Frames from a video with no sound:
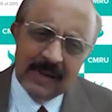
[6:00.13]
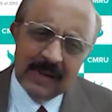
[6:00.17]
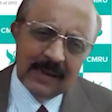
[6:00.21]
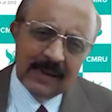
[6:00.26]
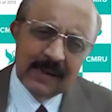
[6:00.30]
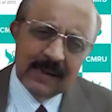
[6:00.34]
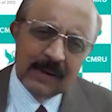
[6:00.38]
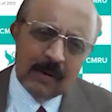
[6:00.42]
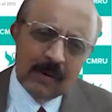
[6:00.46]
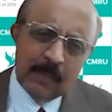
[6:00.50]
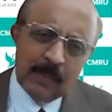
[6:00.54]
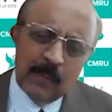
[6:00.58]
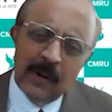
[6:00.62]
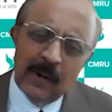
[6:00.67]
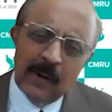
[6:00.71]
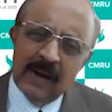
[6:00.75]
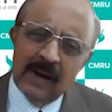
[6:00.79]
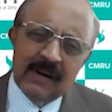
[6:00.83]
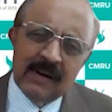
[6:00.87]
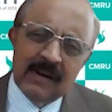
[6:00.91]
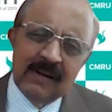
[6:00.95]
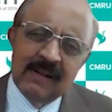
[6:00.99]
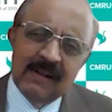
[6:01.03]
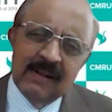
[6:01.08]
taken to
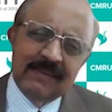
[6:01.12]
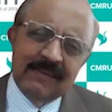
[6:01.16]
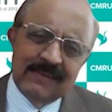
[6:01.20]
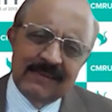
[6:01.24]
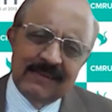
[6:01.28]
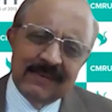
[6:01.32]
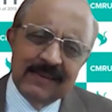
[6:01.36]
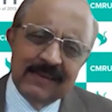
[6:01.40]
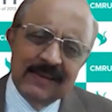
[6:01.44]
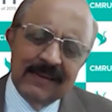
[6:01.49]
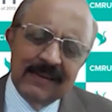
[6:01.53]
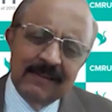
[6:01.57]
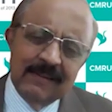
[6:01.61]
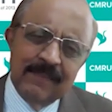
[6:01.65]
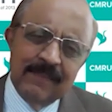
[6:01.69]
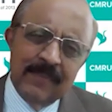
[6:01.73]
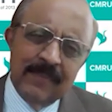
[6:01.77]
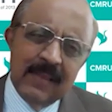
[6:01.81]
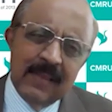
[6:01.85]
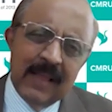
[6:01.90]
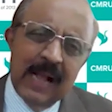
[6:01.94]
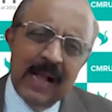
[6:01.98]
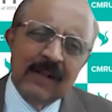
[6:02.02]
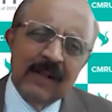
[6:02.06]
protect this,
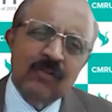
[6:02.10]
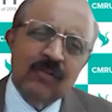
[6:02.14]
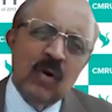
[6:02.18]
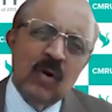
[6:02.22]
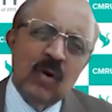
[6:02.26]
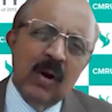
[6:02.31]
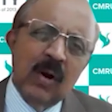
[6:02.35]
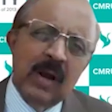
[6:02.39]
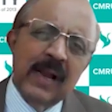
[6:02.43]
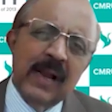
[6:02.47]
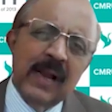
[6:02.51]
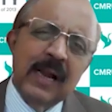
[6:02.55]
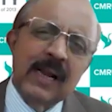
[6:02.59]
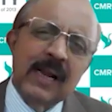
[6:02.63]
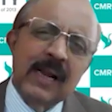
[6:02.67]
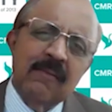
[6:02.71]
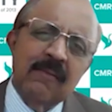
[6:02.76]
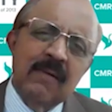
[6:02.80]
naturally